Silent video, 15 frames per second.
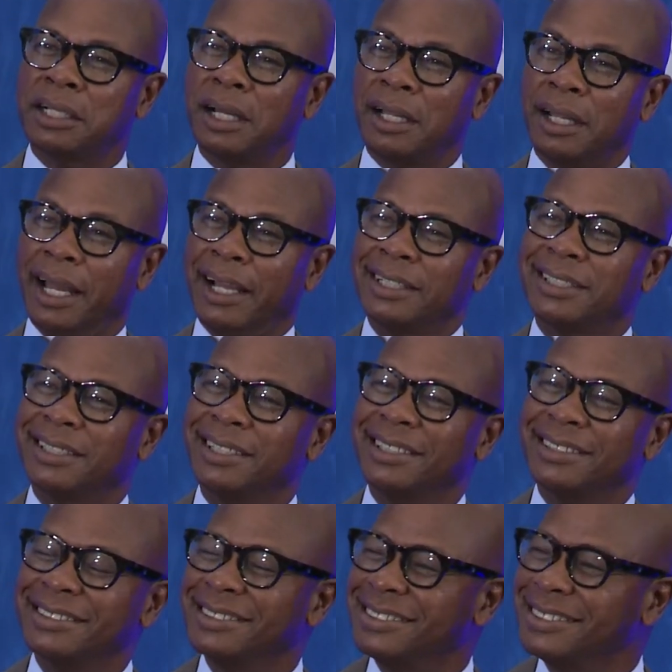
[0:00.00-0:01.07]

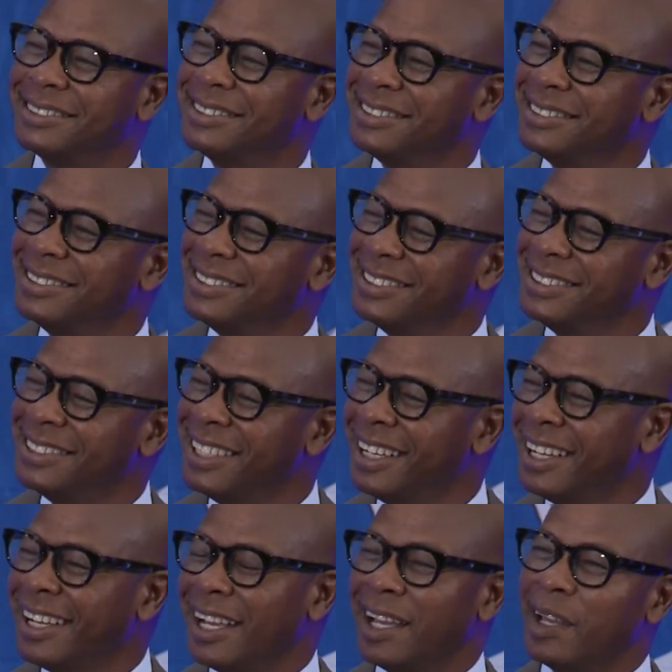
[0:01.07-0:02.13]
collection.
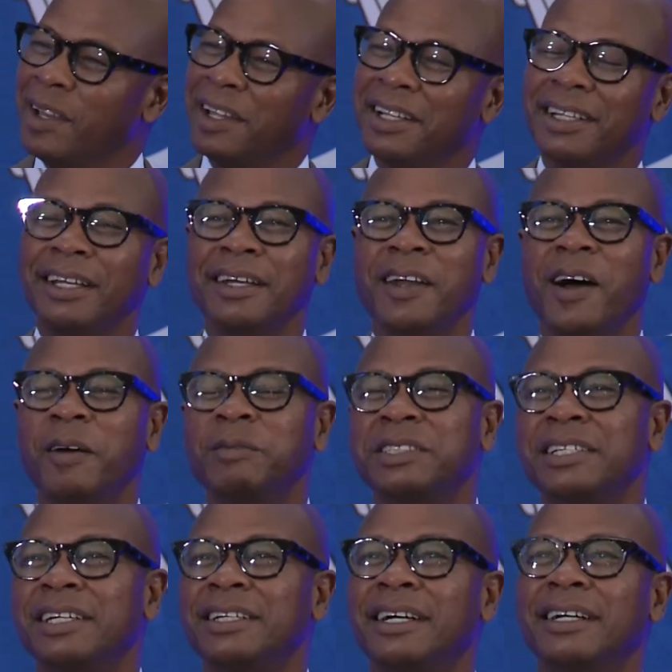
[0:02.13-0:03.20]
and then I'm
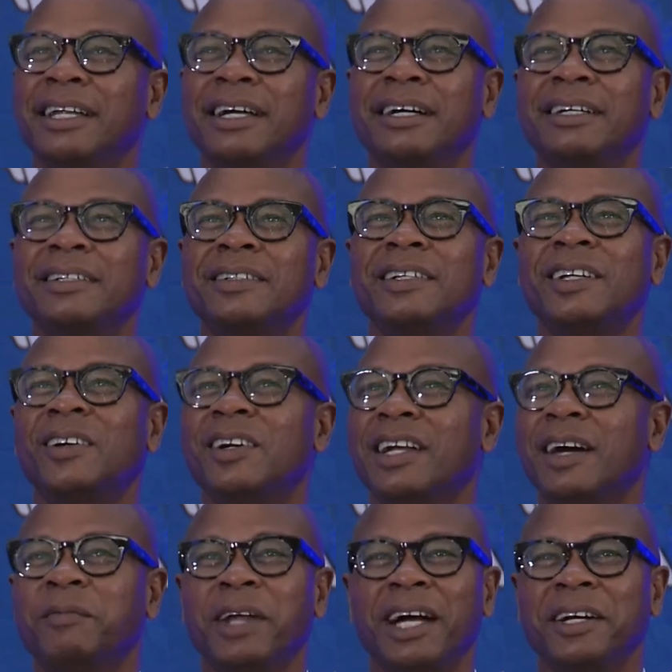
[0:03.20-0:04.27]
sitting there like, oh
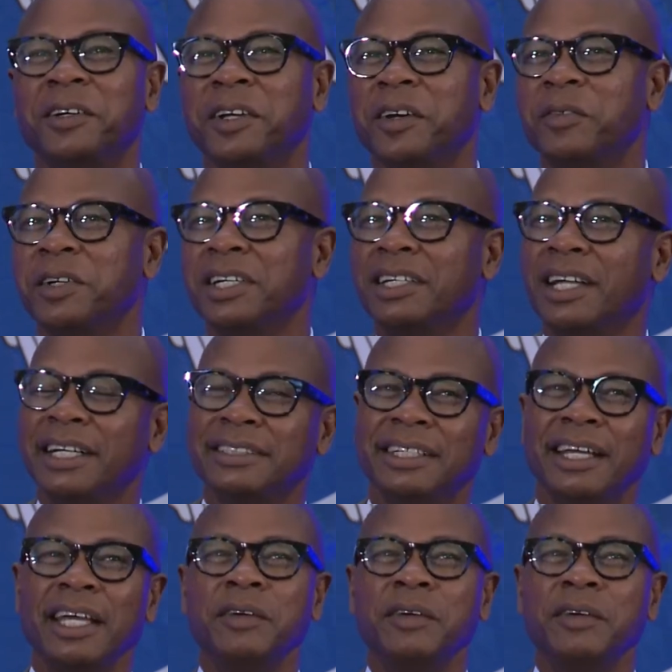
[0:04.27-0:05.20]
Lord, I'm not going to get reelected.